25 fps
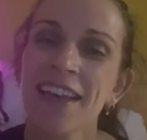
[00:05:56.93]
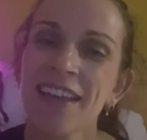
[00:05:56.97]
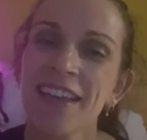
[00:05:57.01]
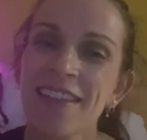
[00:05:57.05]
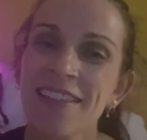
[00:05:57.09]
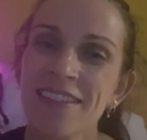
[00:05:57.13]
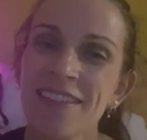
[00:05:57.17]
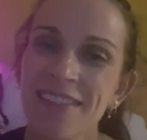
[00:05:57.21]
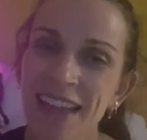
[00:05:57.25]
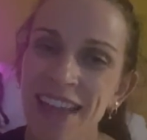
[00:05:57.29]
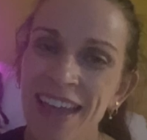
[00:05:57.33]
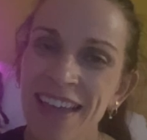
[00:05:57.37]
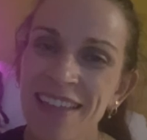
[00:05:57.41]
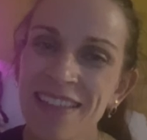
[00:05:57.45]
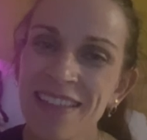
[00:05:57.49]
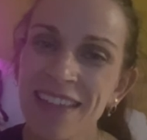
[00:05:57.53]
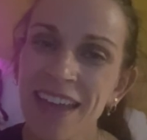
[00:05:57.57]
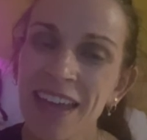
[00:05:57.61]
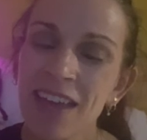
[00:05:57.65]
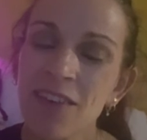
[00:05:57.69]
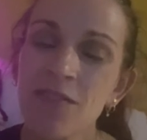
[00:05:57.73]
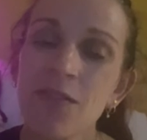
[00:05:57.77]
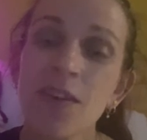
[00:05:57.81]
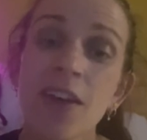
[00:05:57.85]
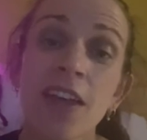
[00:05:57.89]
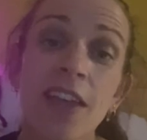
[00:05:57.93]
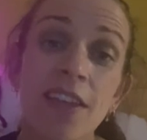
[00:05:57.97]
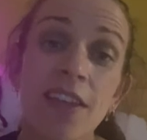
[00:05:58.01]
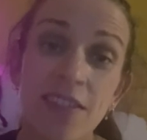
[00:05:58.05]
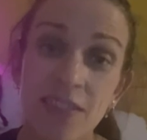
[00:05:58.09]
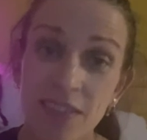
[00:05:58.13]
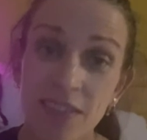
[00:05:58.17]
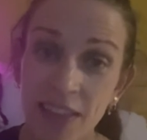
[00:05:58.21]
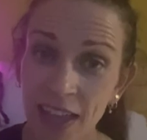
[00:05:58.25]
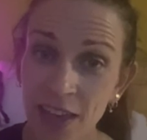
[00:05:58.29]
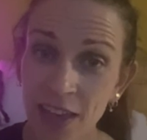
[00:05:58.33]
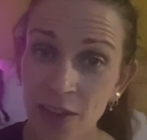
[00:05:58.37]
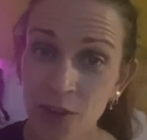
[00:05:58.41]
Stay safe,
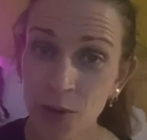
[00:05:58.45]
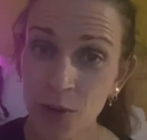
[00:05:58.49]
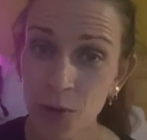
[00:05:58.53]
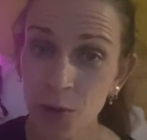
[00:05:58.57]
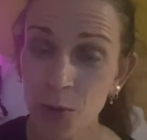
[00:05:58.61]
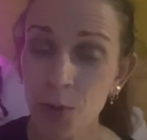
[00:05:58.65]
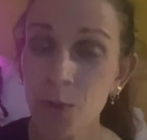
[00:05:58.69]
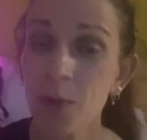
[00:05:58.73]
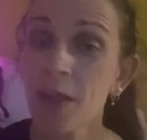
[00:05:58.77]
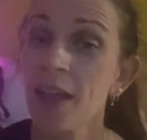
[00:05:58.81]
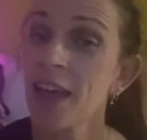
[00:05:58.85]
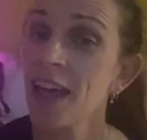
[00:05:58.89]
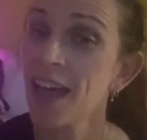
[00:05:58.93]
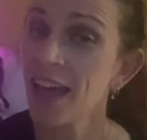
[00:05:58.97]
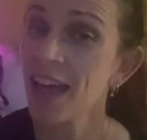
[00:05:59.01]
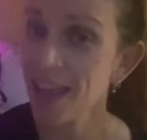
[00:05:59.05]
stay cool,